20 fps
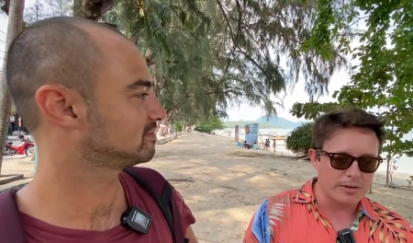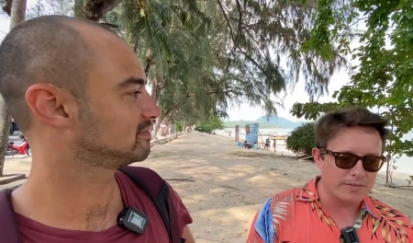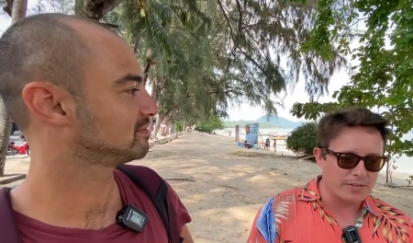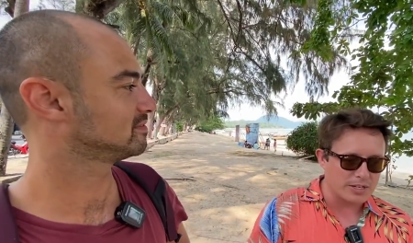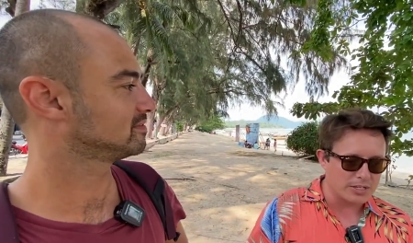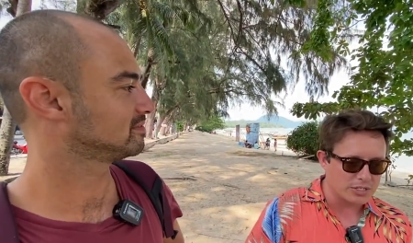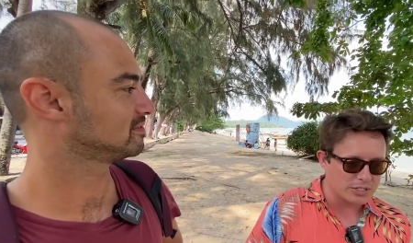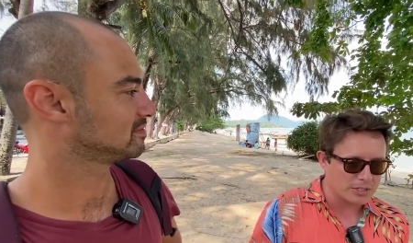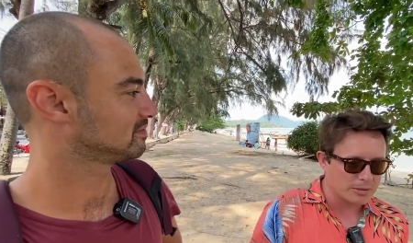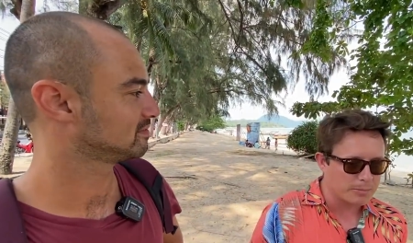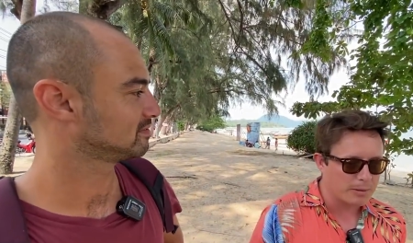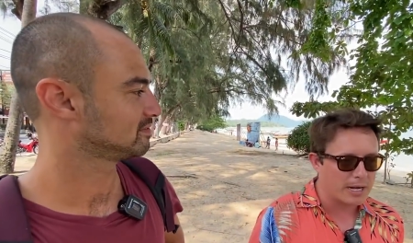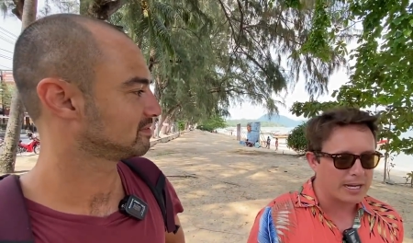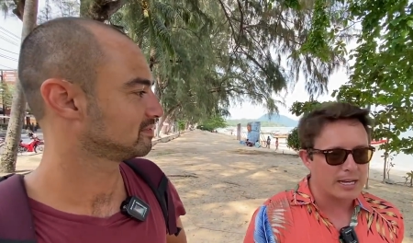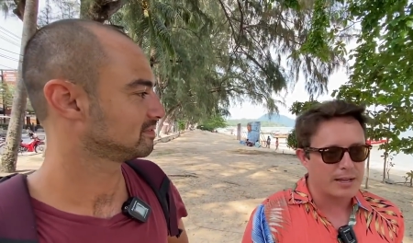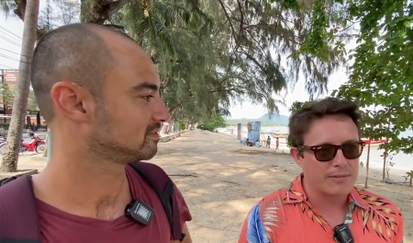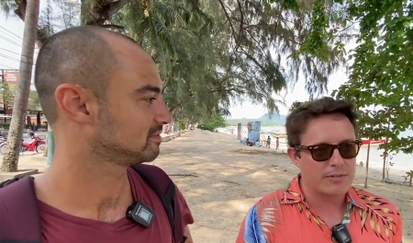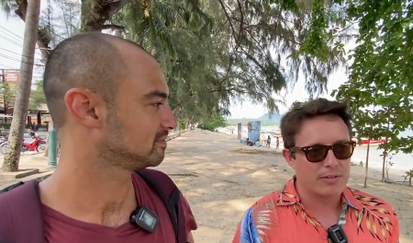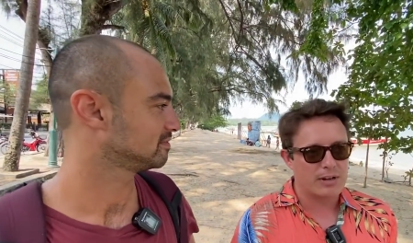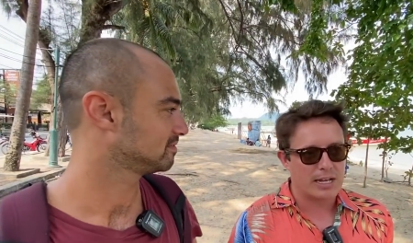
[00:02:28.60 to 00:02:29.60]
Speaker 1: own adventure, but I
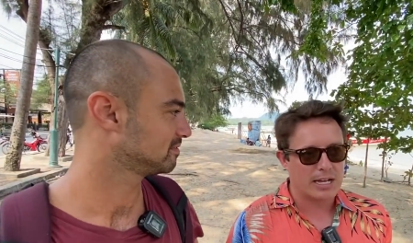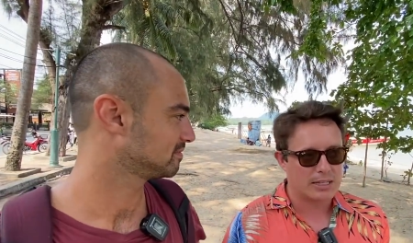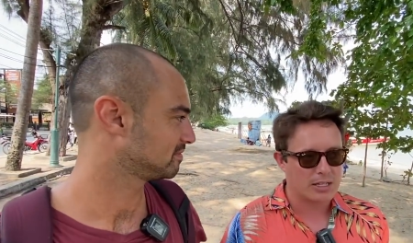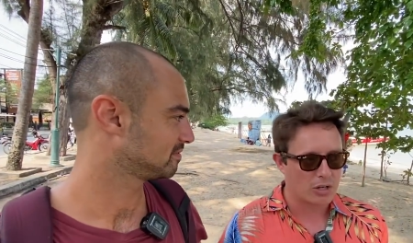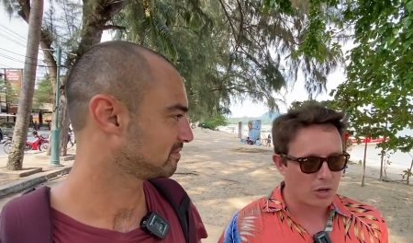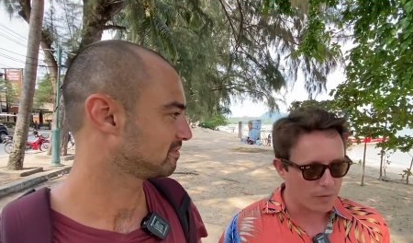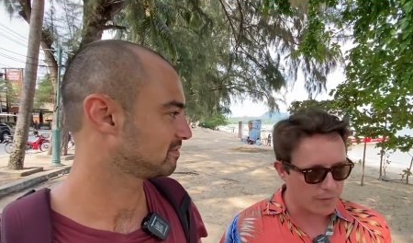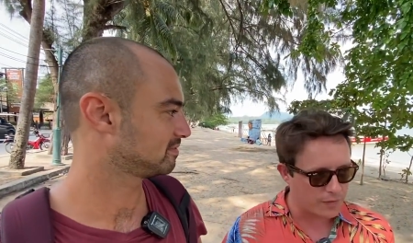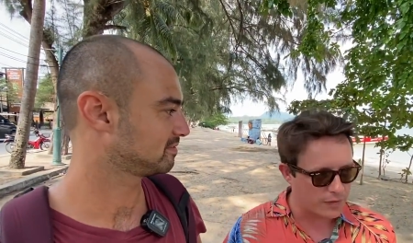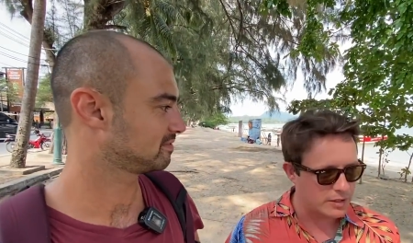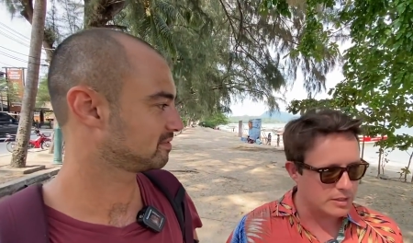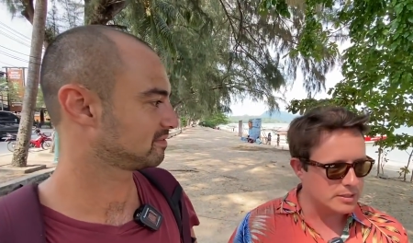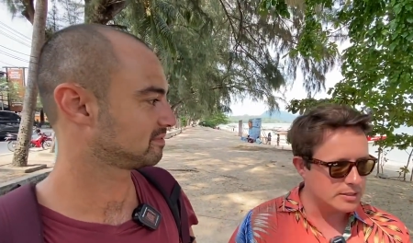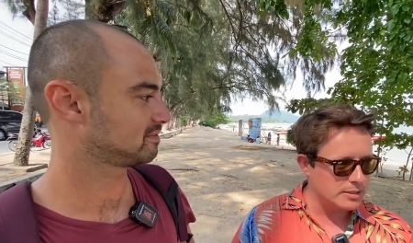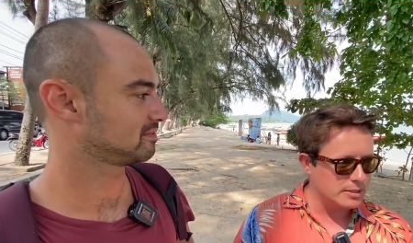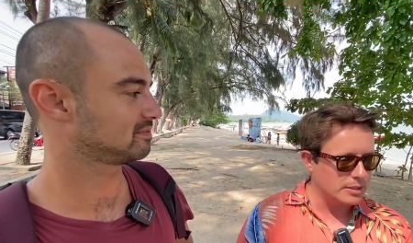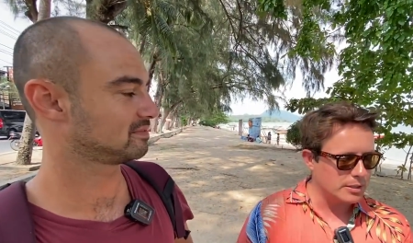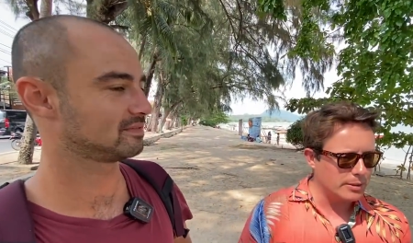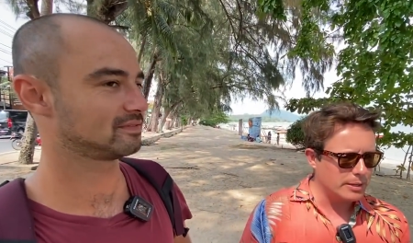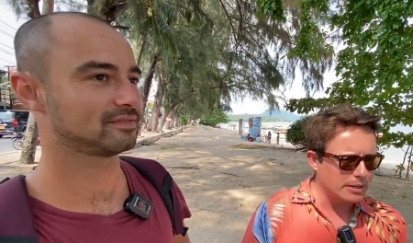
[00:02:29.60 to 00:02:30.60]
never really had the confidence to
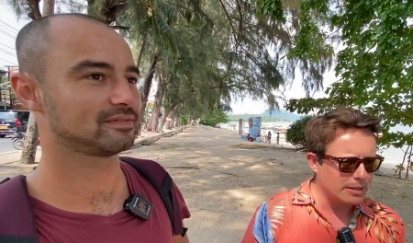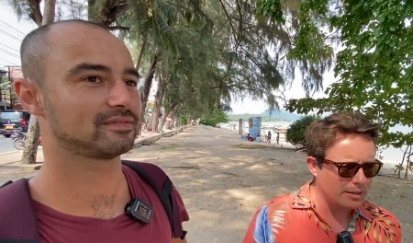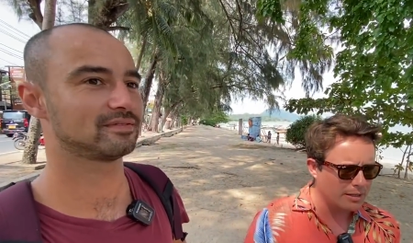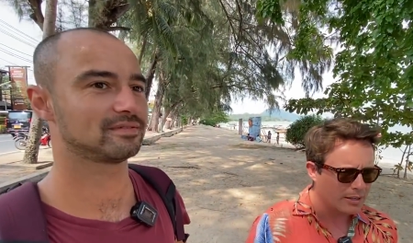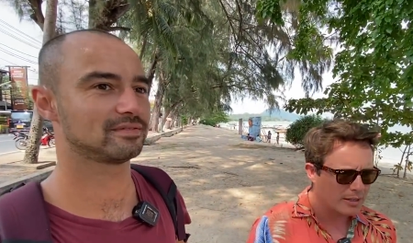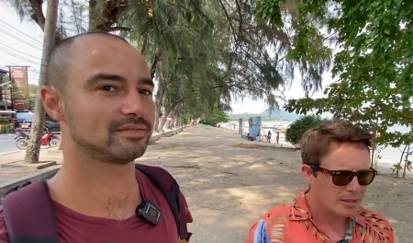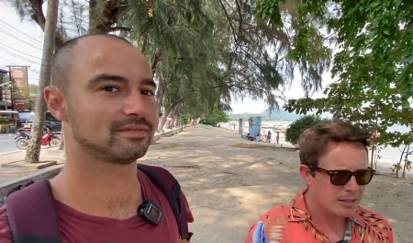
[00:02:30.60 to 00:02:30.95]
do it.